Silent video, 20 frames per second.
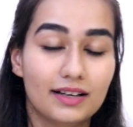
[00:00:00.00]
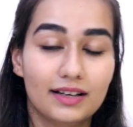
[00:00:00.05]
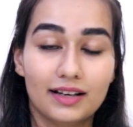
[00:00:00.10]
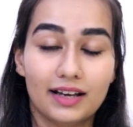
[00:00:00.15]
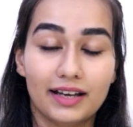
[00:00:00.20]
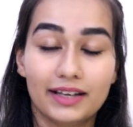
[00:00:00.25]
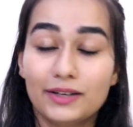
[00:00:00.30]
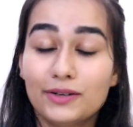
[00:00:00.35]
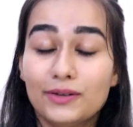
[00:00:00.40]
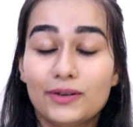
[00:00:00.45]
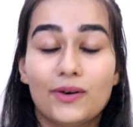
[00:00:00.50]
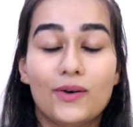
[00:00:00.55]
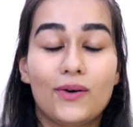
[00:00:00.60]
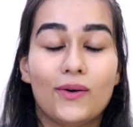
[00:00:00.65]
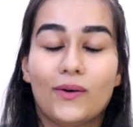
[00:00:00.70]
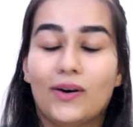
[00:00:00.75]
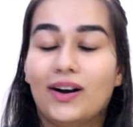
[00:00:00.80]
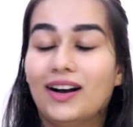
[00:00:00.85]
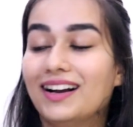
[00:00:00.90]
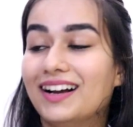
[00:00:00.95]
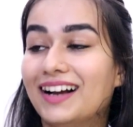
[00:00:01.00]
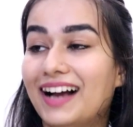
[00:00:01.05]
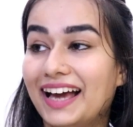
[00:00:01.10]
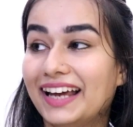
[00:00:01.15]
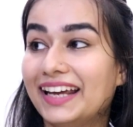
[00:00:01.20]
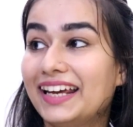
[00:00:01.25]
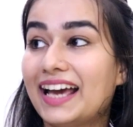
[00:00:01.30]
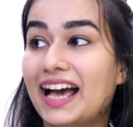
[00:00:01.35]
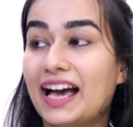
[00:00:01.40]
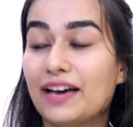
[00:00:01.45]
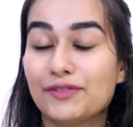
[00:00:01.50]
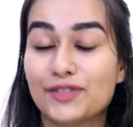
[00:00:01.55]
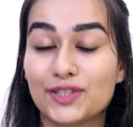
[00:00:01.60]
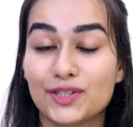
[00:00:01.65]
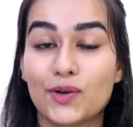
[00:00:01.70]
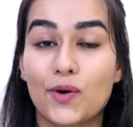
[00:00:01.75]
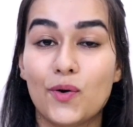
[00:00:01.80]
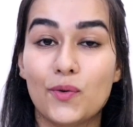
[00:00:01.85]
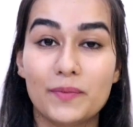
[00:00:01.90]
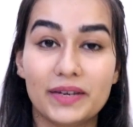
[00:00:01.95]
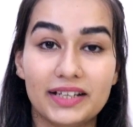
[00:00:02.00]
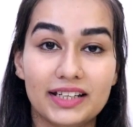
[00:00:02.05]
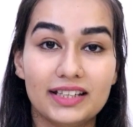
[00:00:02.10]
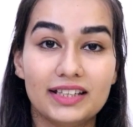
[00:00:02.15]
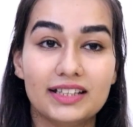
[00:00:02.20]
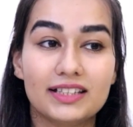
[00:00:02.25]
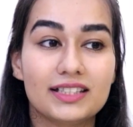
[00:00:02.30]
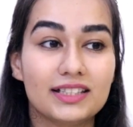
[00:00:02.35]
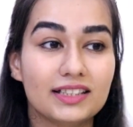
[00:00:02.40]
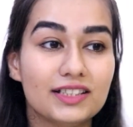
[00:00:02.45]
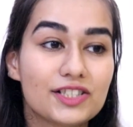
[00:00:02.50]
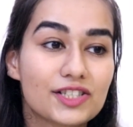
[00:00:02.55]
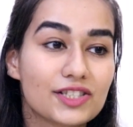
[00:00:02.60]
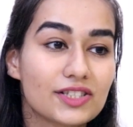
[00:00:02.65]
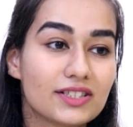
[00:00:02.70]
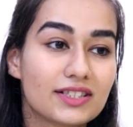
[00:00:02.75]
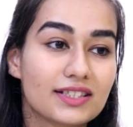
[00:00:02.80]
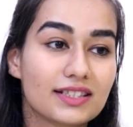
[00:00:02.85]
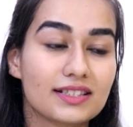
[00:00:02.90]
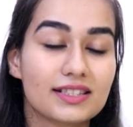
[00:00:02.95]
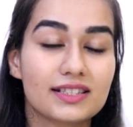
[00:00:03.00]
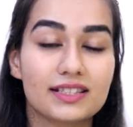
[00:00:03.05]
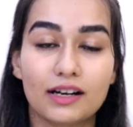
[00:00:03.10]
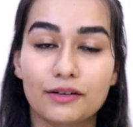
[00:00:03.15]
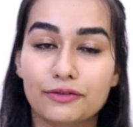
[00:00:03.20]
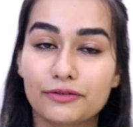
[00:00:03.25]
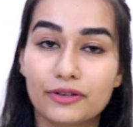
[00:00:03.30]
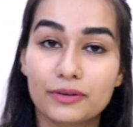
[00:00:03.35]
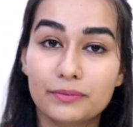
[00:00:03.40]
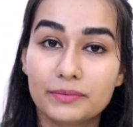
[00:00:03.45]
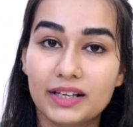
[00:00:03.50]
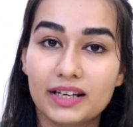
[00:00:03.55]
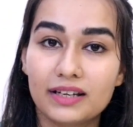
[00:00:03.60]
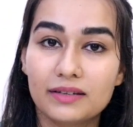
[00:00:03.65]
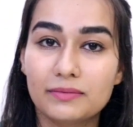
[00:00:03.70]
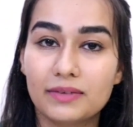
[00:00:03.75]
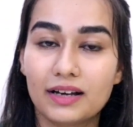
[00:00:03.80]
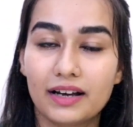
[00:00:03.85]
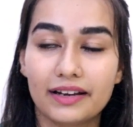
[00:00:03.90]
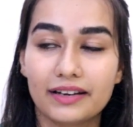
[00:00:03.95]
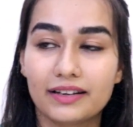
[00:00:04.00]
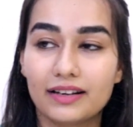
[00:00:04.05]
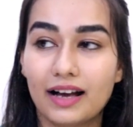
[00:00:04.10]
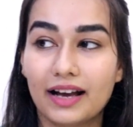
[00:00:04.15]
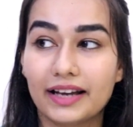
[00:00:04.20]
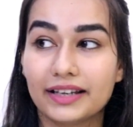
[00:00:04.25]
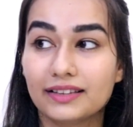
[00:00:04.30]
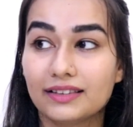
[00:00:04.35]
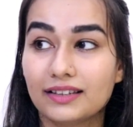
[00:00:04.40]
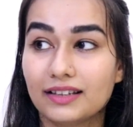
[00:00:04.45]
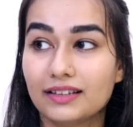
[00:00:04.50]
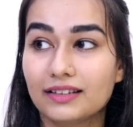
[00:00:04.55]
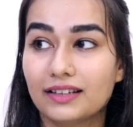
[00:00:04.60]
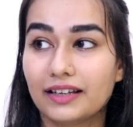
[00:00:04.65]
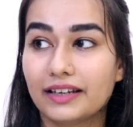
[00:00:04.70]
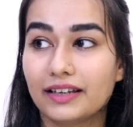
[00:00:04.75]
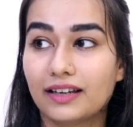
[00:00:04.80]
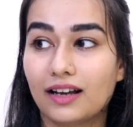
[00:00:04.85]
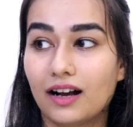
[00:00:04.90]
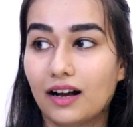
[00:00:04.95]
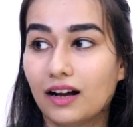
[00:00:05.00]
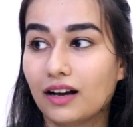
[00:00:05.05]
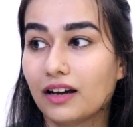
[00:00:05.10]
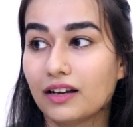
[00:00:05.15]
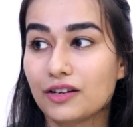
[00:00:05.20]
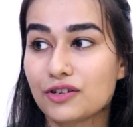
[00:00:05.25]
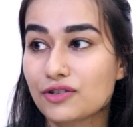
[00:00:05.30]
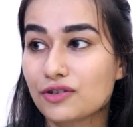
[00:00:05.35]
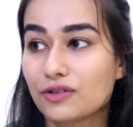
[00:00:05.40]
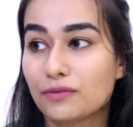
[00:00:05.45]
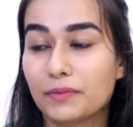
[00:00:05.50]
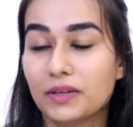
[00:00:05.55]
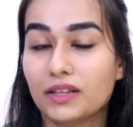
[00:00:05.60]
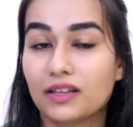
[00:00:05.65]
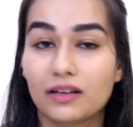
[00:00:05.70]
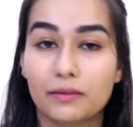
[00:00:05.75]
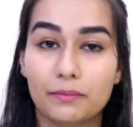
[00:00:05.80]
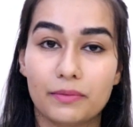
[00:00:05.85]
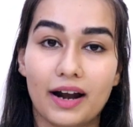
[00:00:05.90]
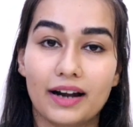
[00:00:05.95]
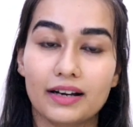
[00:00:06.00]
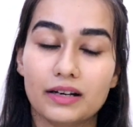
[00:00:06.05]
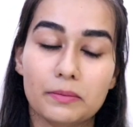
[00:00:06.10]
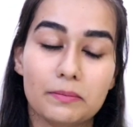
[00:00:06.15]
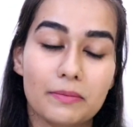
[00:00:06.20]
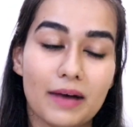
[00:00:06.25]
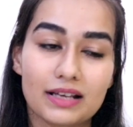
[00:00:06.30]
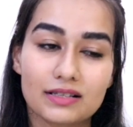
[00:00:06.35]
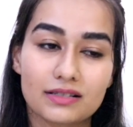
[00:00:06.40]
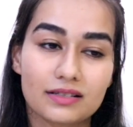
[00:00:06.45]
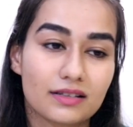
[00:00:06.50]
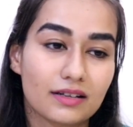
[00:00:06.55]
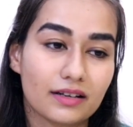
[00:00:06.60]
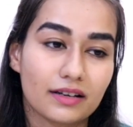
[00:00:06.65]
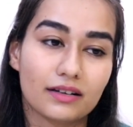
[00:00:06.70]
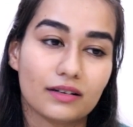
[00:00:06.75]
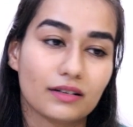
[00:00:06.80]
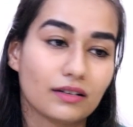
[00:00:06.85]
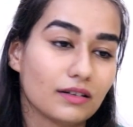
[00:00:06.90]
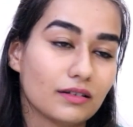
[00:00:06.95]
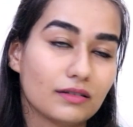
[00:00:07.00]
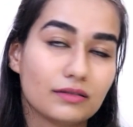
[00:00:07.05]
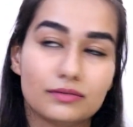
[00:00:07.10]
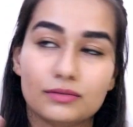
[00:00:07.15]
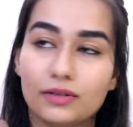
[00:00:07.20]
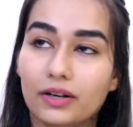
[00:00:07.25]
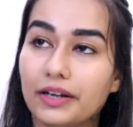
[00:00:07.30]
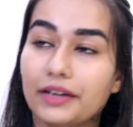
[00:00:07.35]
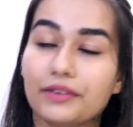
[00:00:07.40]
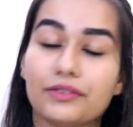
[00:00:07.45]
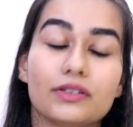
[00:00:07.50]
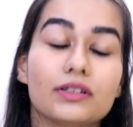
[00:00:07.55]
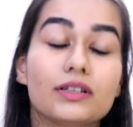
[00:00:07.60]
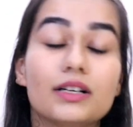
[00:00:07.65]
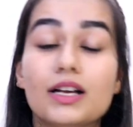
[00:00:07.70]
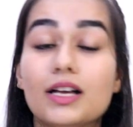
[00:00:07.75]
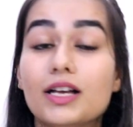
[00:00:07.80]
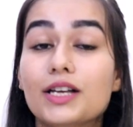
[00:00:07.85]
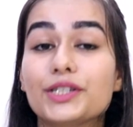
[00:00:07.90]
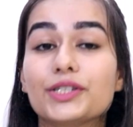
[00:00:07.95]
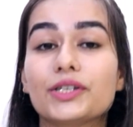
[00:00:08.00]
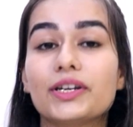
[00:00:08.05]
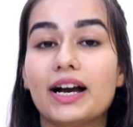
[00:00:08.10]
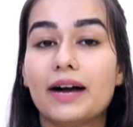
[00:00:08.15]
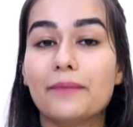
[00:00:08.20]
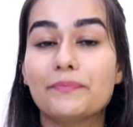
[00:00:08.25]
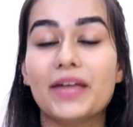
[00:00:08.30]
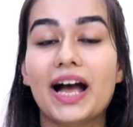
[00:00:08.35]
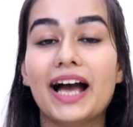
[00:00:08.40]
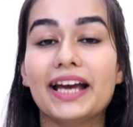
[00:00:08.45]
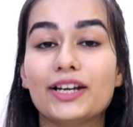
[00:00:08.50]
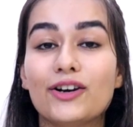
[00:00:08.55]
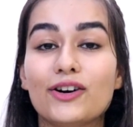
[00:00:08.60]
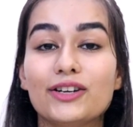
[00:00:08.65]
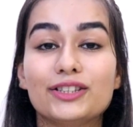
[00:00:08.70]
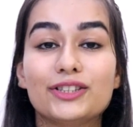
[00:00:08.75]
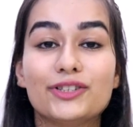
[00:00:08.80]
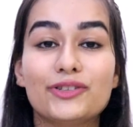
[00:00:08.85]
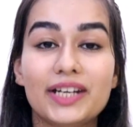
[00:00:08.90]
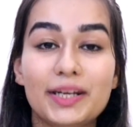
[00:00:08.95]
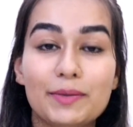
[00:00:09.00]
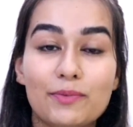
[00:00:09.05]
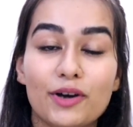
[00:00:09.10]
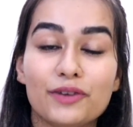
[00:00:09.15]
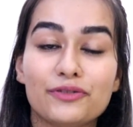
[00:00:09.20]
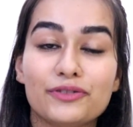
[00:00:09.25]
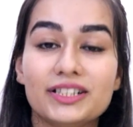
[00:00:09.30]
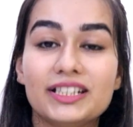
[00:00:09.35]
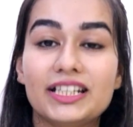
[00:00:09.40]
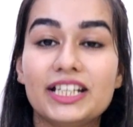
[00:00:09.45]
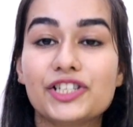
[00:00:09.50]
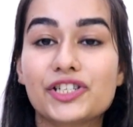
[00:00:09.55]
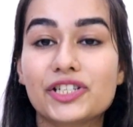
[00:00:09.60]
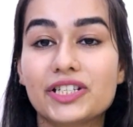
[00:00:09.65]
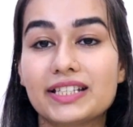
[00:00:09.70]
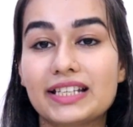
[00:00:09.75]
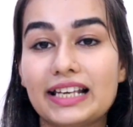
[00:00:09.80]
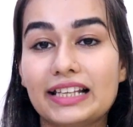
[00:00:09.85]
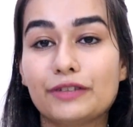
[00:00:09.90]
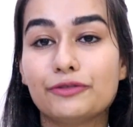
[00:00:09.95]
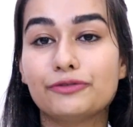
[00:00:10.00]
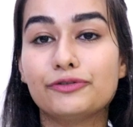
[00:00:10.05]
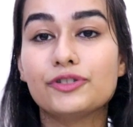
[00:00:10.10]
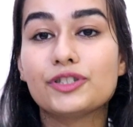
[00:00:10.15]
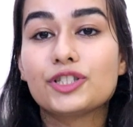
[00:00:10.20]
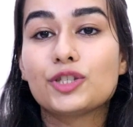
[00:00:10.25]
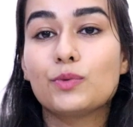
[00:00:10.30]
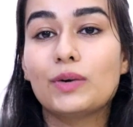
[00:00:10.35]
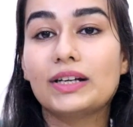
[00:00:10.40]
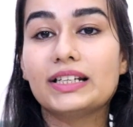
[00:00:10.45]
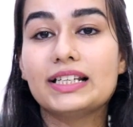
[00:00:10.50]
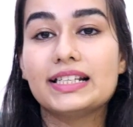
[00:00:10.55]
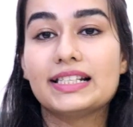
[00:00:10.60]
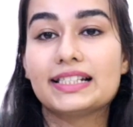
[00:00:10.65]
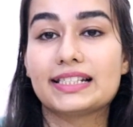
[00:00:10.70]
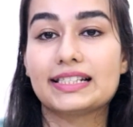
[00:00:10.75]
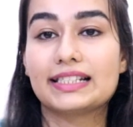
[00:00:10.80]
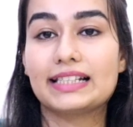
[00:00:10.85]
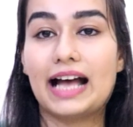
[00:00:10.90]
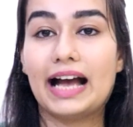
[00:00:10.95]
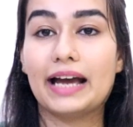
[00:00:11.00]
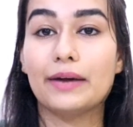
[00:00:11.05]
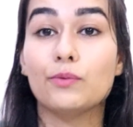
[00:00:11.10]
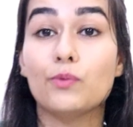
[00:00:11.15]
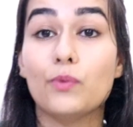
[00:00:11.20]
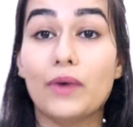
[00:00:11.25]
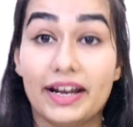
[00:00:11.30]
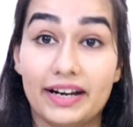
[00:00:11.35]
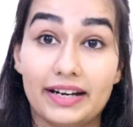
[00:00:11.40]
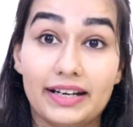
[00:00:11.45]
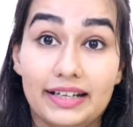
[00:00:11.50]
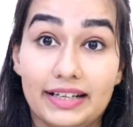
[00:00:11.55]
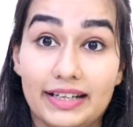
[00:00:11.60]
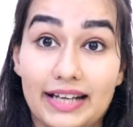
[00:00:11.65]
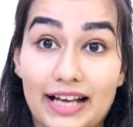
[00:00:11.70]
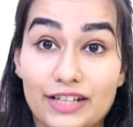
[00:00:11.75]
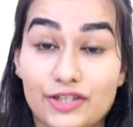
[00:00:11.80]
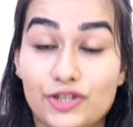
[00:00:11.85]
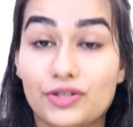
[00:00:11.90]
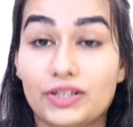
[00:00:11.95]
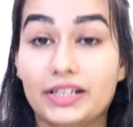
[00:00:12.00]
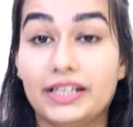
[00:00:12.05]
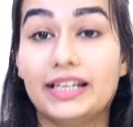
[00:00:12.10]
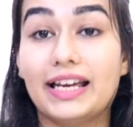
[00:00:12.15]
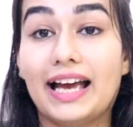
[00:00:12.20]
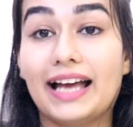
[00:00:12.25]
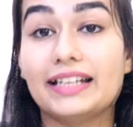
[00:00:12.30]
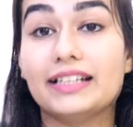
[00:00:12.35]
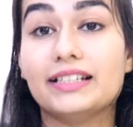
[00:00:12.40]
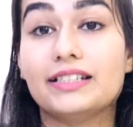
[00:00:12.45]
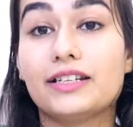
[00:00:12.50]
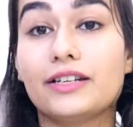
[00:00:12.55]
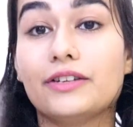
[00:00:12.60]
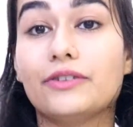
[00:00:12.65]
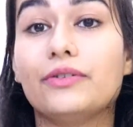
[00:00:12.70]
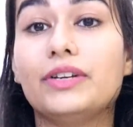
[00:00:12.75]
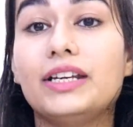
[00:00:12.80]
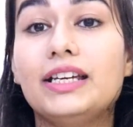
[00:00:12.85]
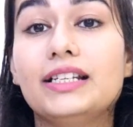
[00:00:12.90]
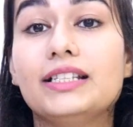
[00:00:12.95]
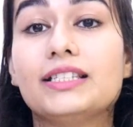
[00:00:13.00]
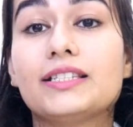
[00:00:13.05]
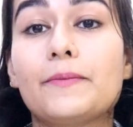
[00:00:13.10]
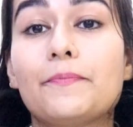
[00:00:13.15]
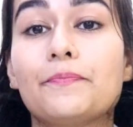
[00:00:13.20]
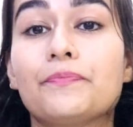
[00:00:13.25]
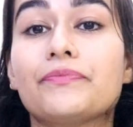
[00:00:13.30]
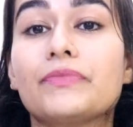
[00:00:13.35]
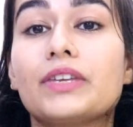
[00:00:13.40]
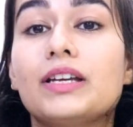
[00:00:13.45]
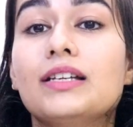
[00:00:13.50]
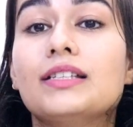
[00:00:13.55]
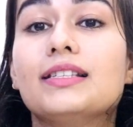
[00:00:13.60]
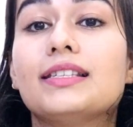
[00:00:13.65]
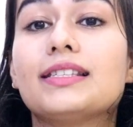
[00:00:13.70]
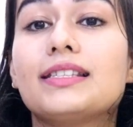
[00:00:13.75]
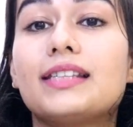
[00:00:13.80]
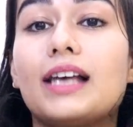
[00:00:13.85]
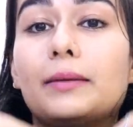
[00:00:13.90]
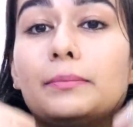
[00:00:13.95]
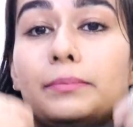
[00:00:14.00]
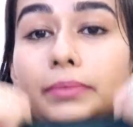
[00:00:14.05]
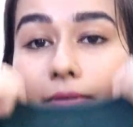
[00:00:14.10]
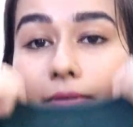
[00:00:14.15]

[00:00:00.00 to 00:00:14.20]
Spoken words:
I don't know, I have so many t-shirts and stuff from them, and I think like I should be their brand ambassador there, whatever. So yeah, I got 3 boyfriend t-shirts, and the first one is, I'm wearing it actually, and it reads Sab